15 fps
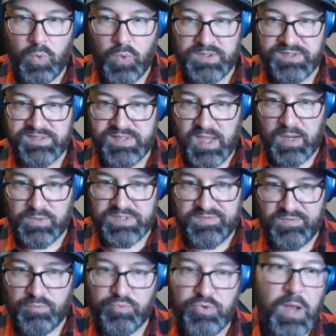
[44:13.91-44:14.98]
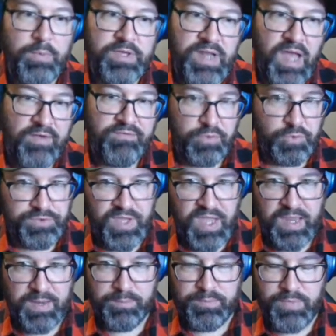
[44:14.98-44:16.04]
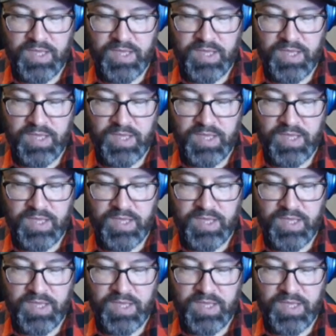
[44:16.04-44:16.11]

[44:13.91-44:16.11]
one slot receiver. Probably not full time.